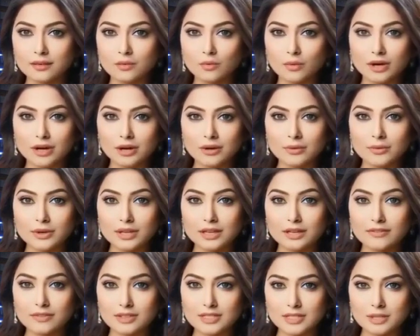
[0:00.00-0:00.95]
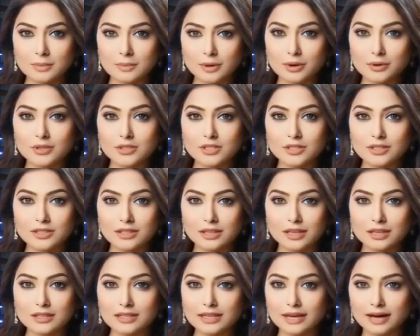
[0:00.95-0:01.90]
What are we even supposed to
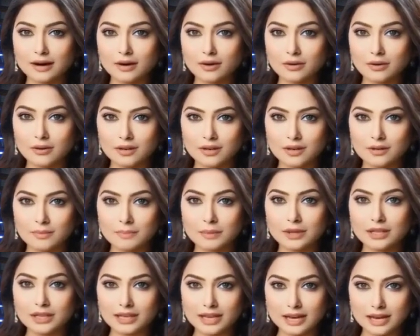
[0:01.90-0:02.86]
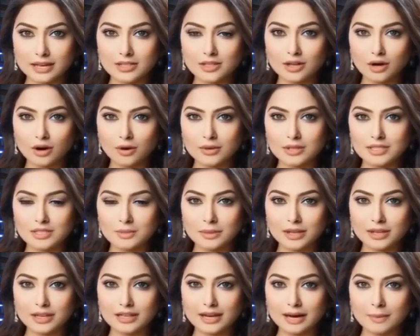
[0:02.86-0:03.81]
think now? Billy has always
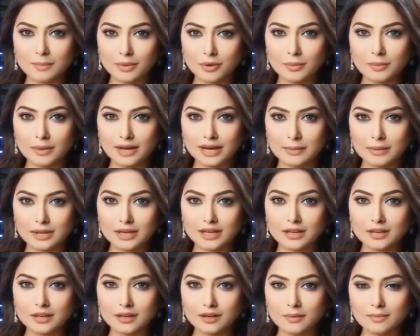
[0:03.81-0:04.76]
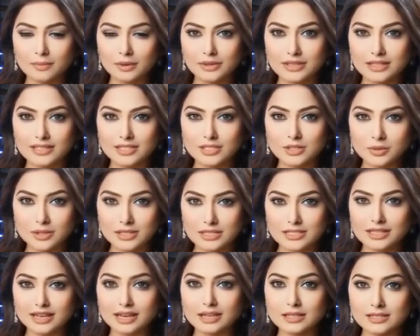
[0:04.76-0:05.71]
been a Nepo baby, but this
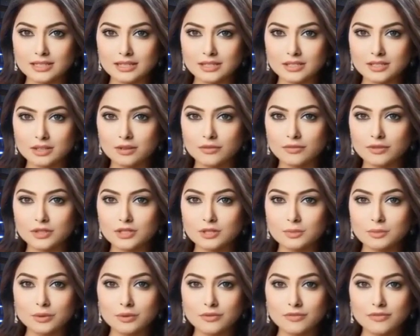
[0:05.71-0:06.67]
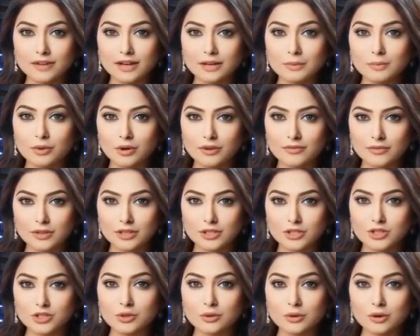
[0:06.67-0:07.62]
twist takes his silver spoon-fed
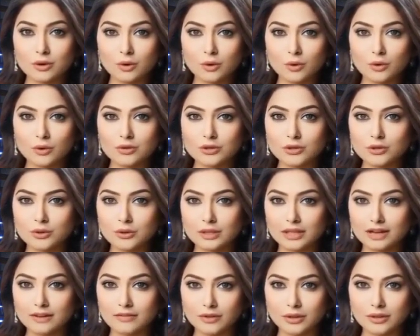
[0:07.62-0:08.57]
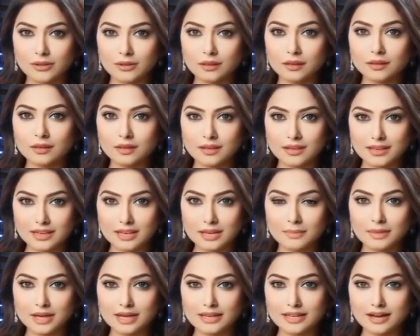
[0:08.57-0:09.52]
privilege to a whole new level.
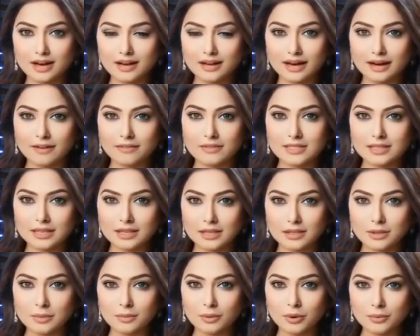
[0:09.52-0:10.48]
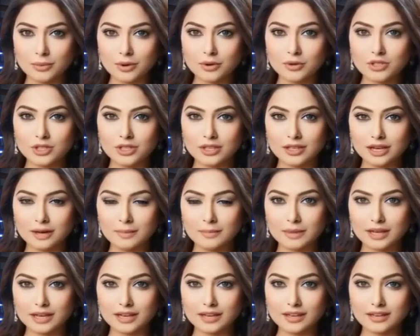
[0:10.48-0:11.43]
He may not have seen the promotion
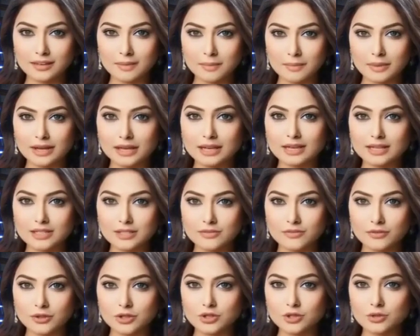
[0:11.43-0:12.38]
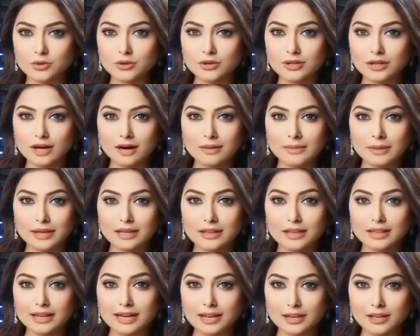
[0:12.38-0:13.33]
coming, but he's for sure not gonna
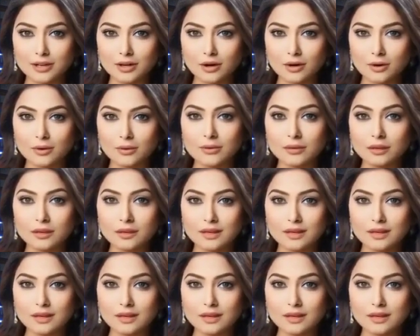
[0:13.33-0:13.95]
let it go.